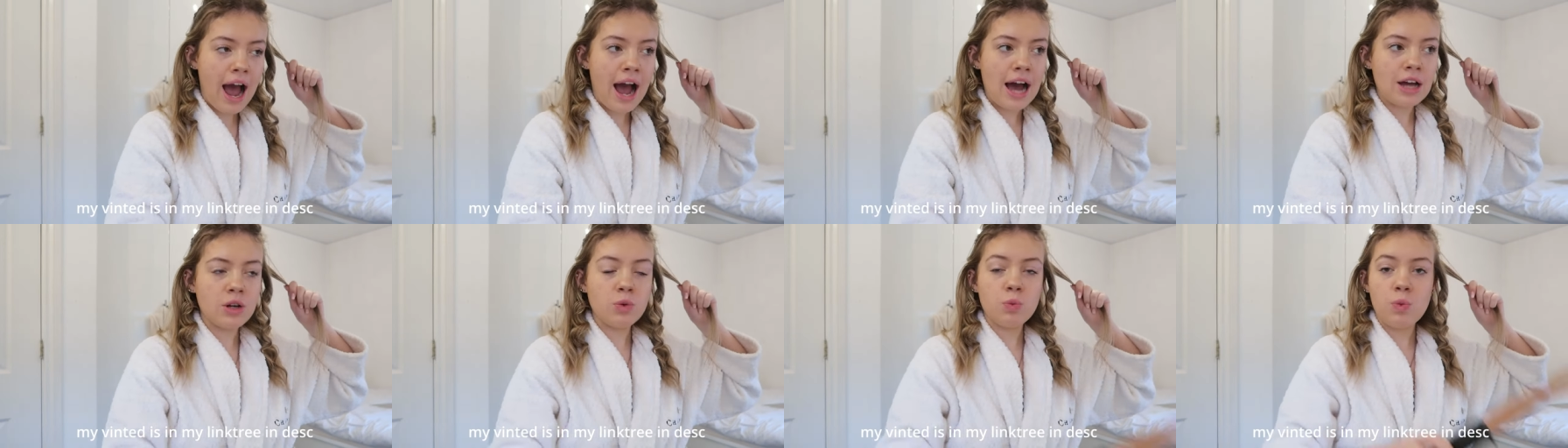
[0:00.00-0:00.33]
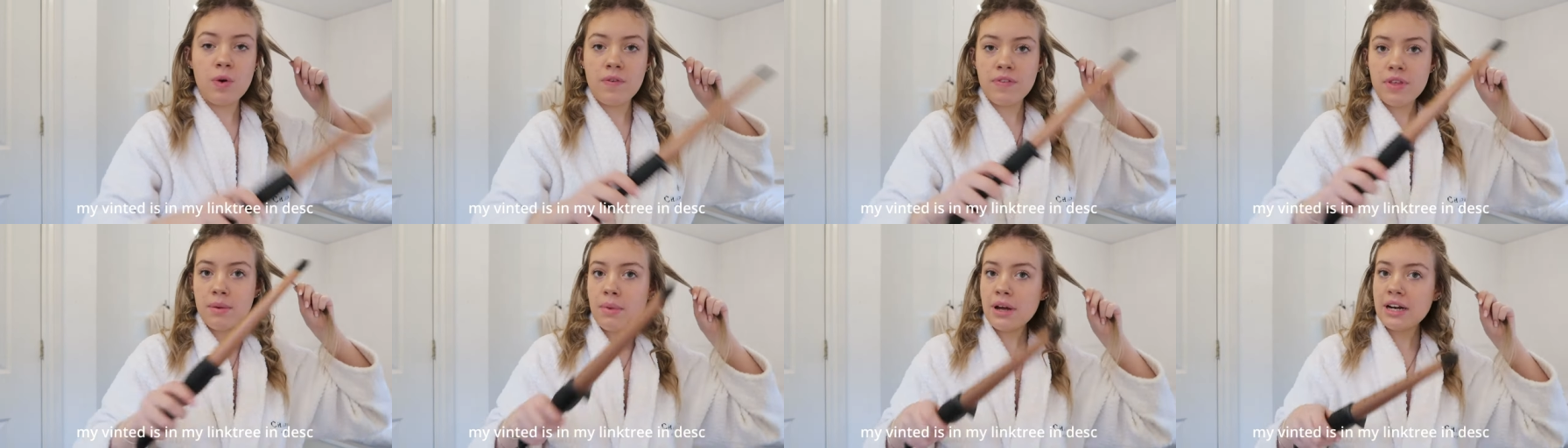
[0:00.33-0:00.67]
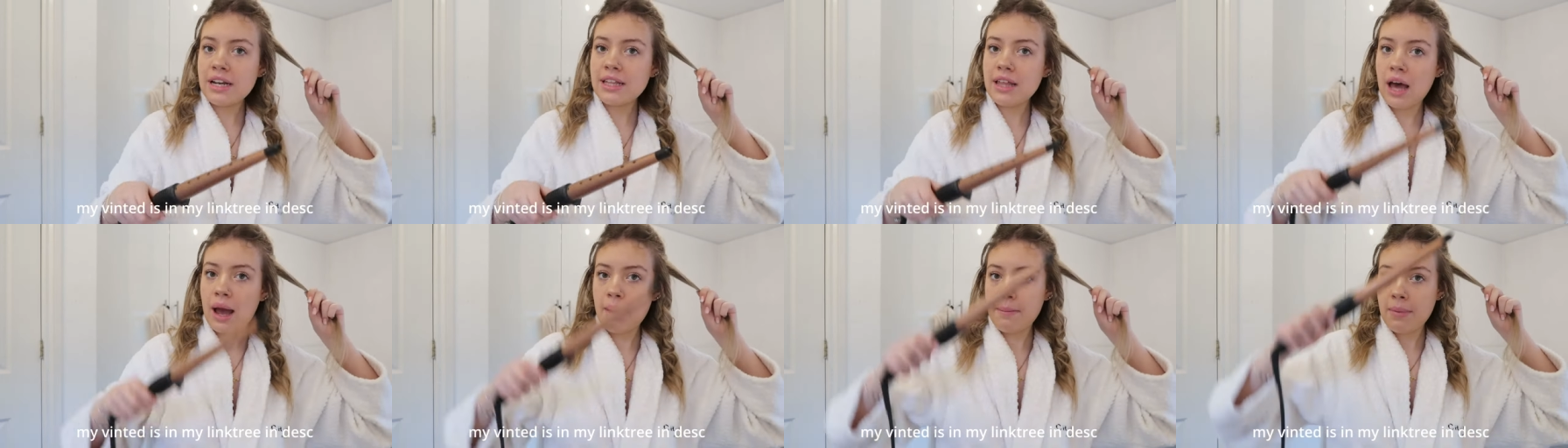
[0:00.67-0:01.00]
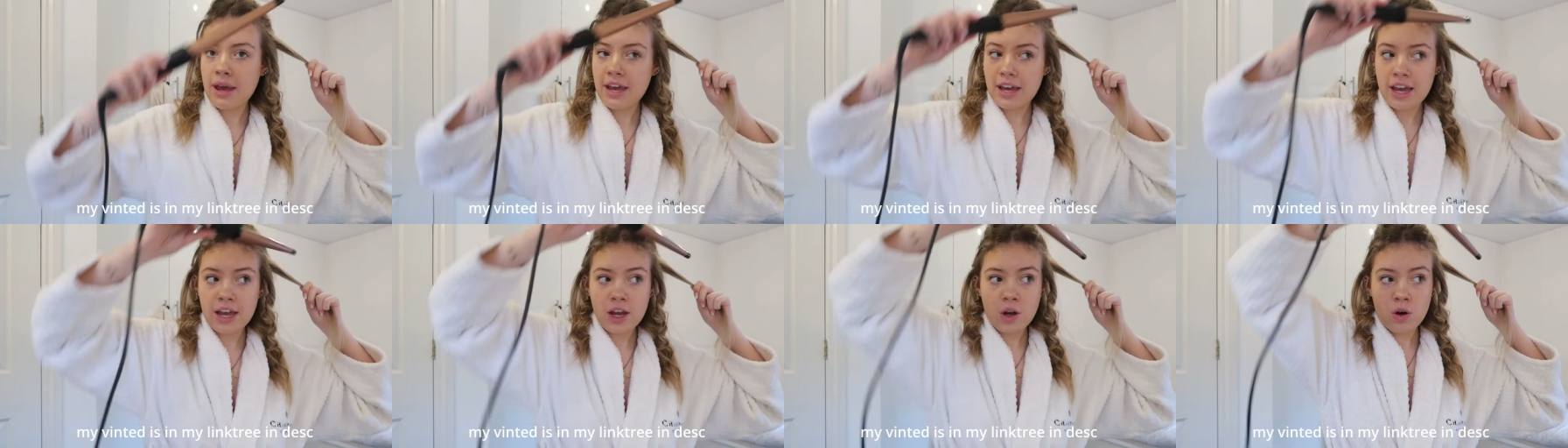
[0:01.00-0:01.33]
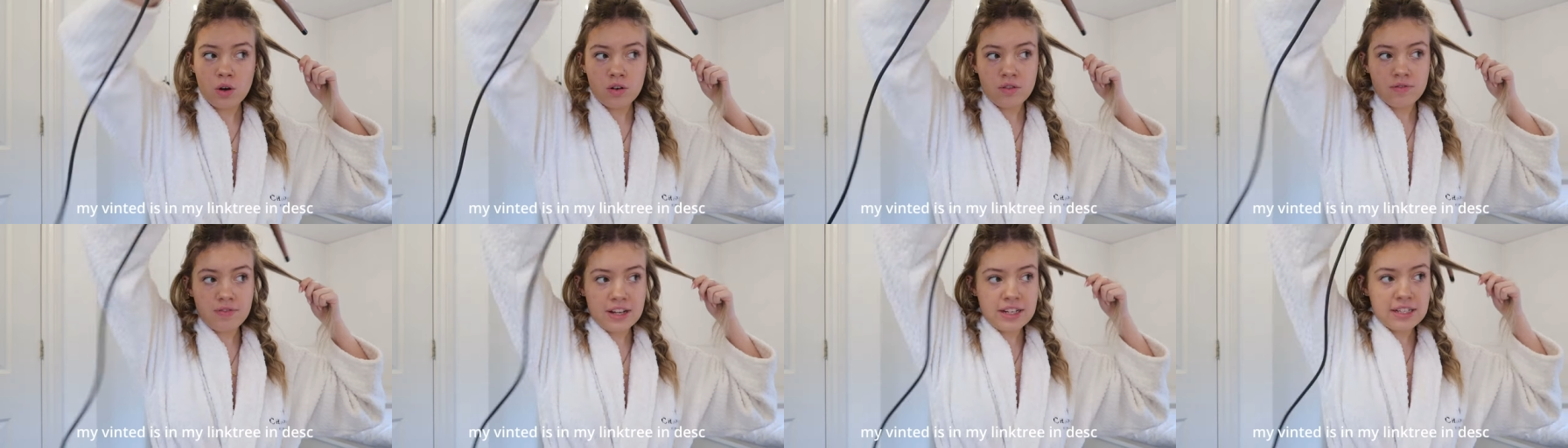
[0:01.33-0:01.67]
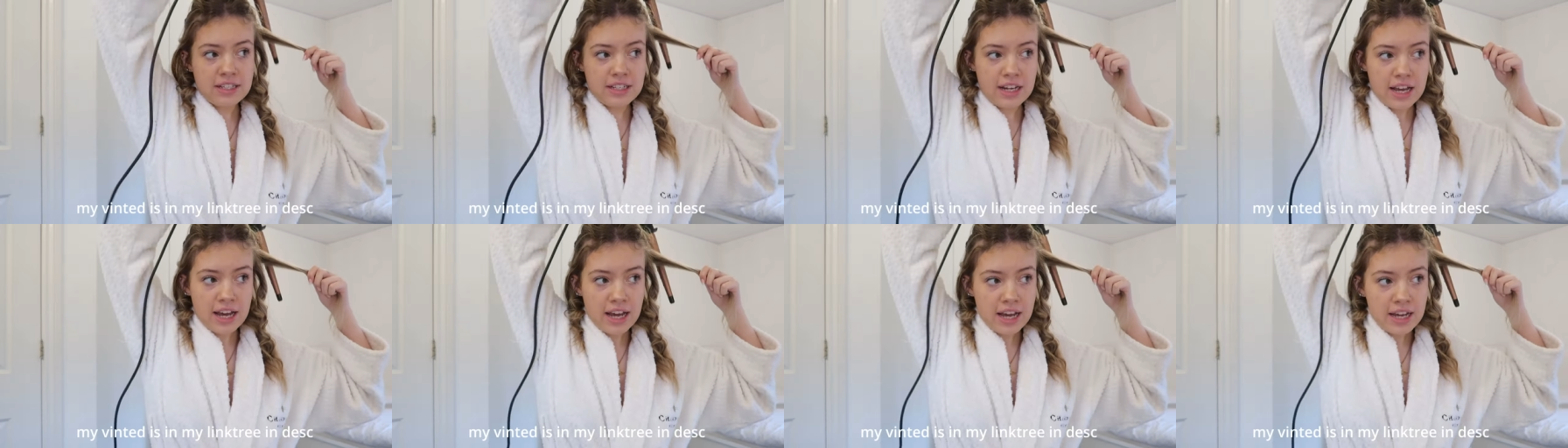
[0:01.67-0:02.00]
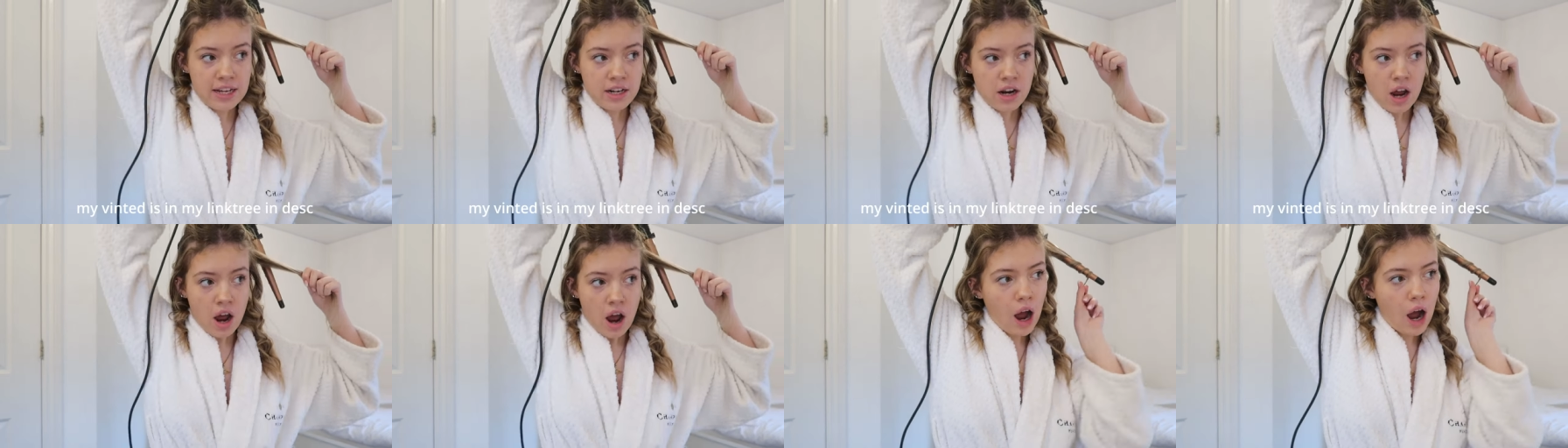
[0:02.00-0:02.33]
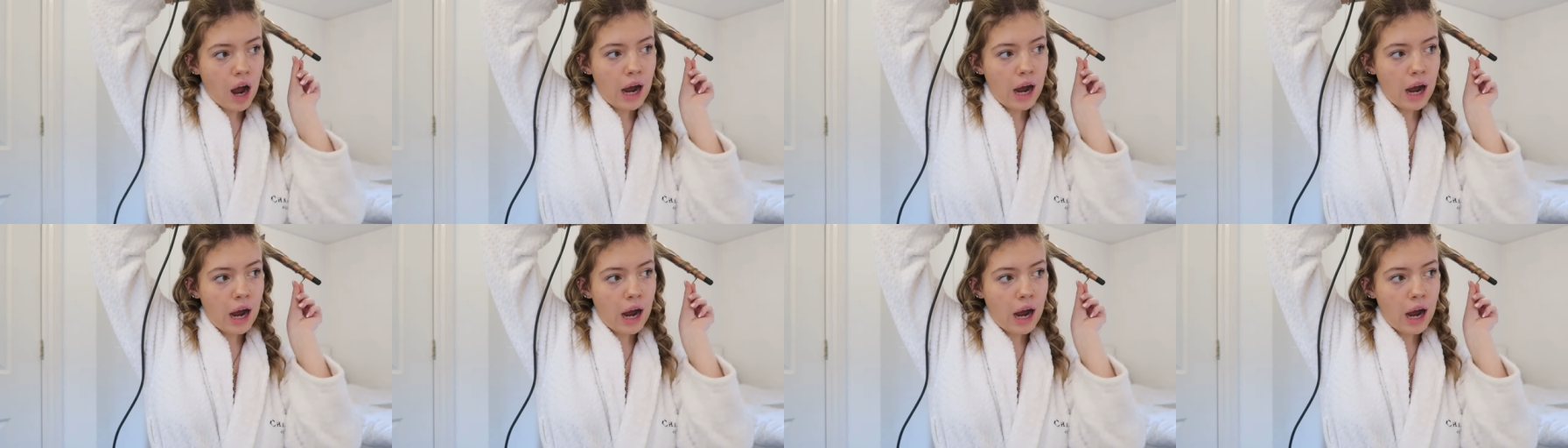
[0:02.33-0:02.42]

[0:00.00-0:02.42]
And with the money that I'm making on Vinted,